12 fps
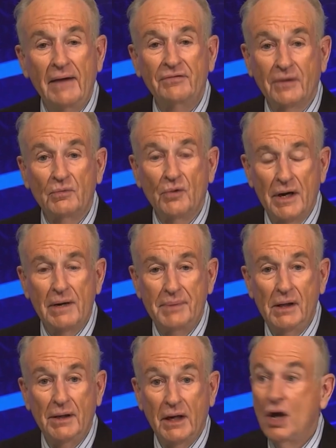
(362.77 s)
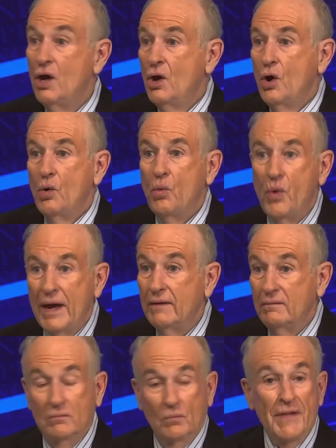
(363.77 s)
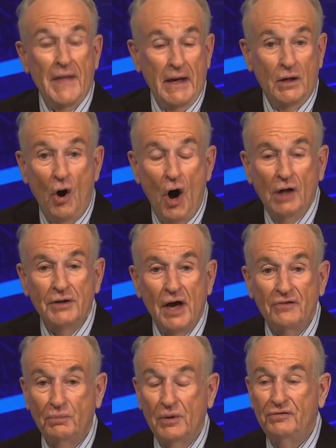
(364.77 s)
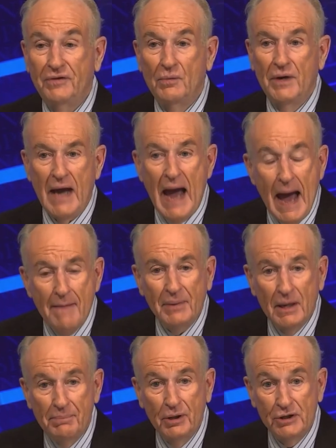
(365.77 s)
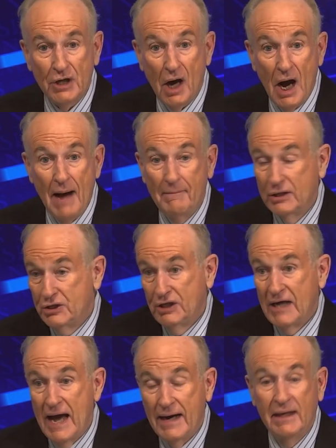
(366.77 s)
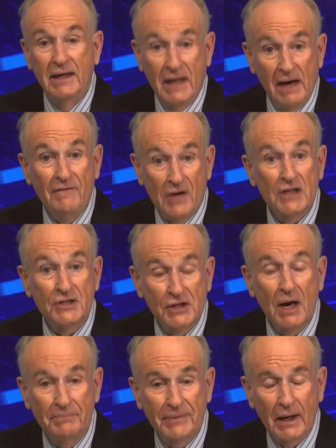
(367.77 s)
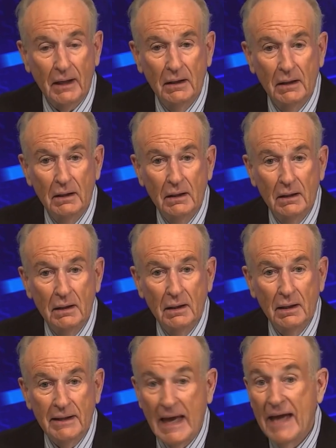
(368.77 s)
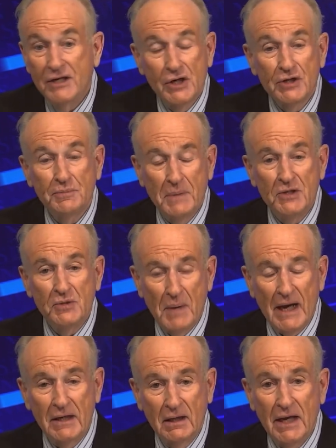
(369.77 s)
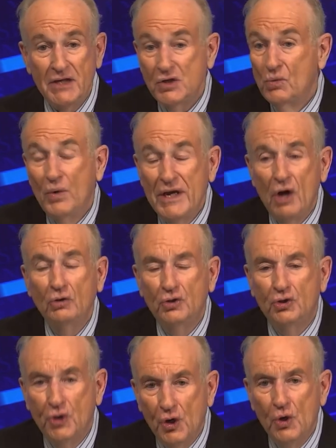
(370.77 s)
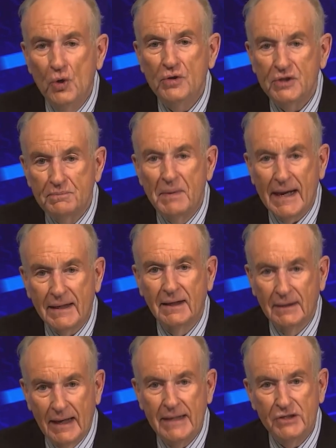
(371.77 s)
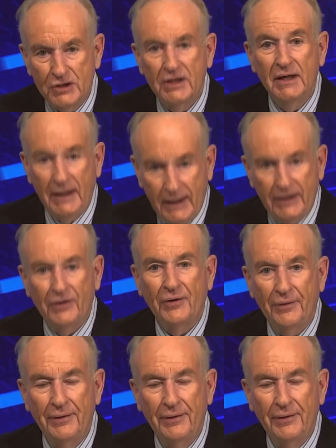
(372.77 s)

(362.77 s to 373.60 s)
some credibility. When they called us, we said, we're happy to put you on, but you got to give us something. Can't just be speculation. We don't do speculation here.